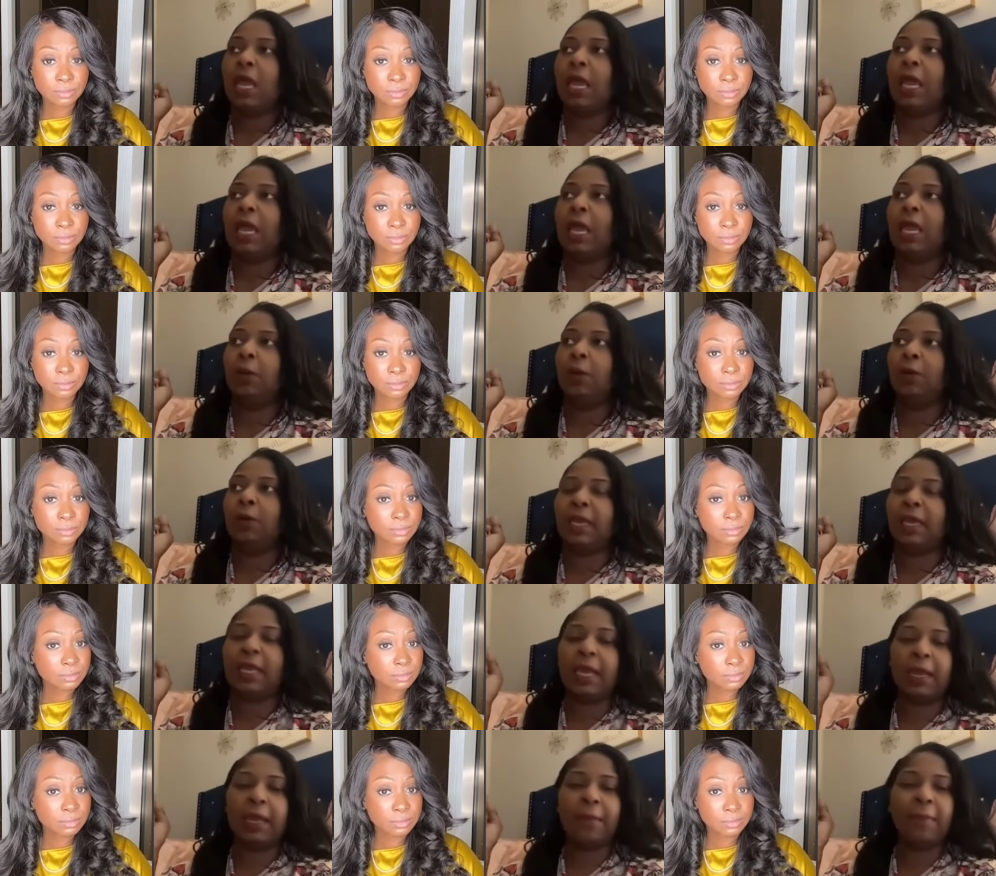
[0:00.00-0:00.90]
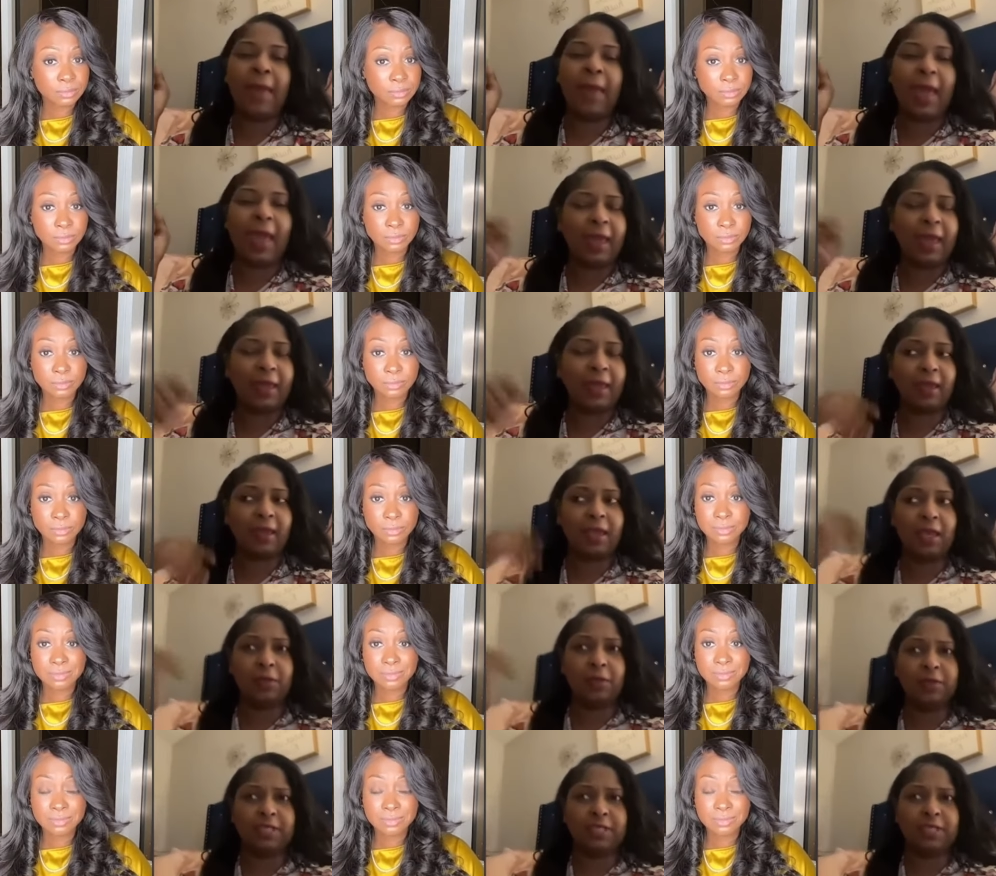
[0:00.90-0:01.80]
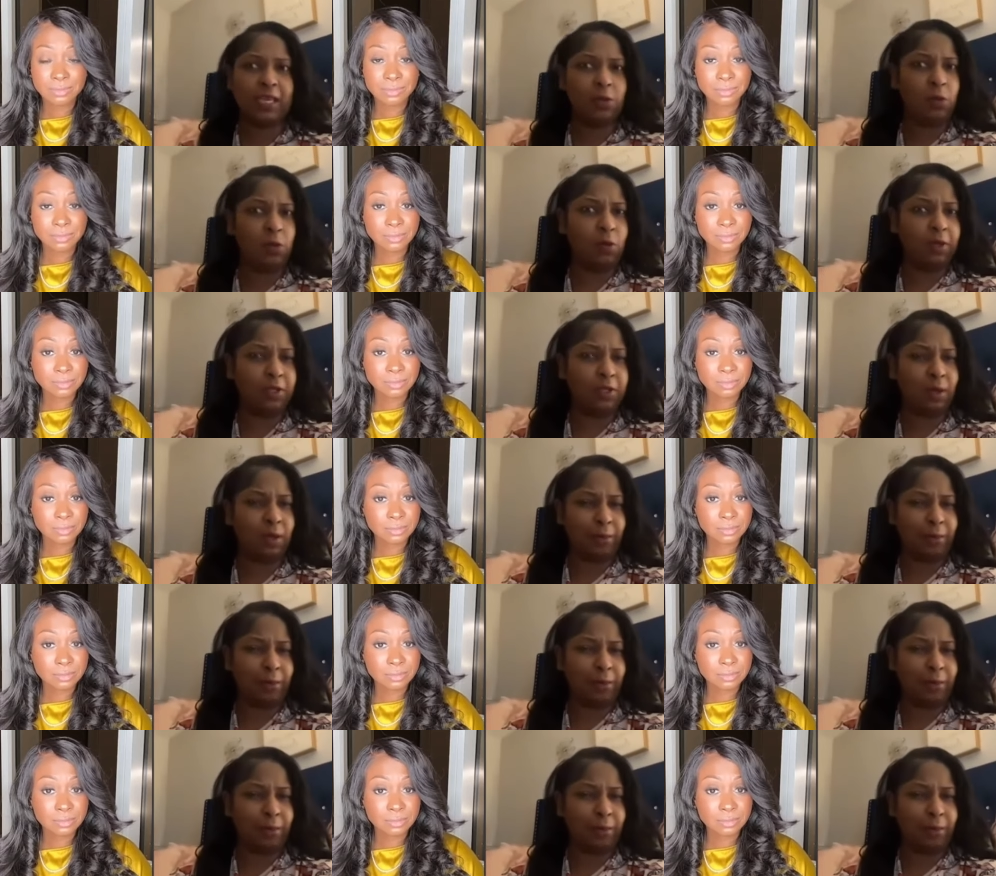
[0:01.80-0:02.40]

Speaker 1: And when I came back, he was like, he wanted a